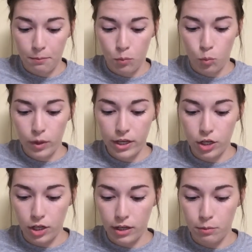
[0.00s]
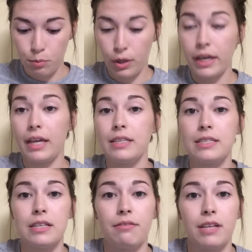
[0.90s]
We could bring in
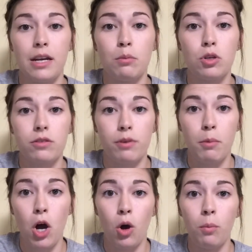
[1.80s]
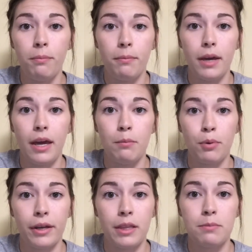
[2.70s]
stuffed animals from home and
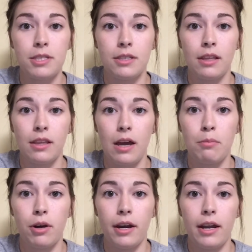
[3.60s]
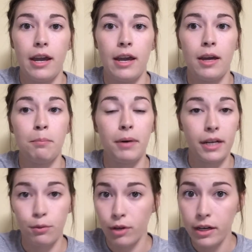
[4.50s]
bring them to the library and
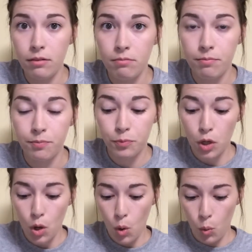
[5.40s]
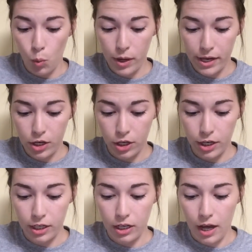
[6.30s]
buddy read. We
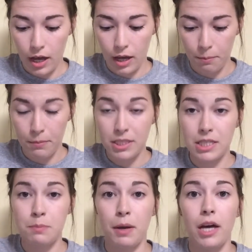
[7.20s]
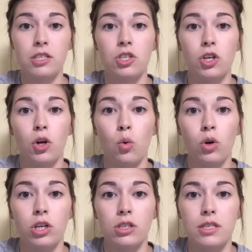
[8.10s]
could, Mrs. Bosler
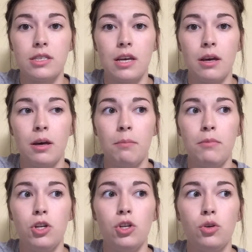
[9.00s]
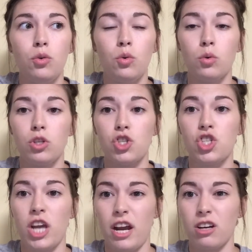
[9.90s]
ordered some new
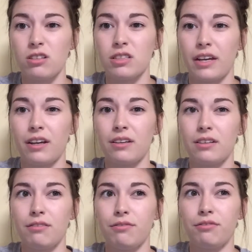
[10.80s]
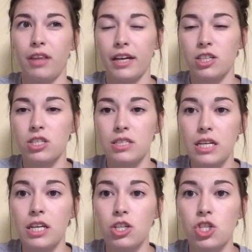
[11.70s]
chairs, like flex
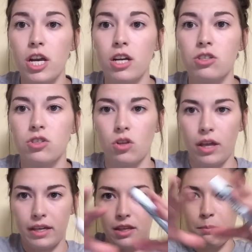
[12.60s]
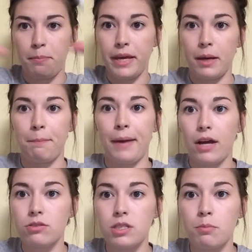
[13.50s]
seating chairs, so like the big
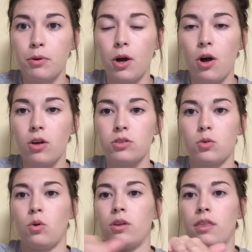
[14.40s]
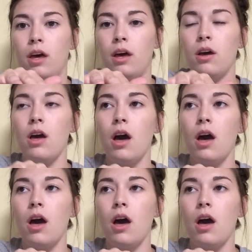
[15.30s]
bouncy balls or the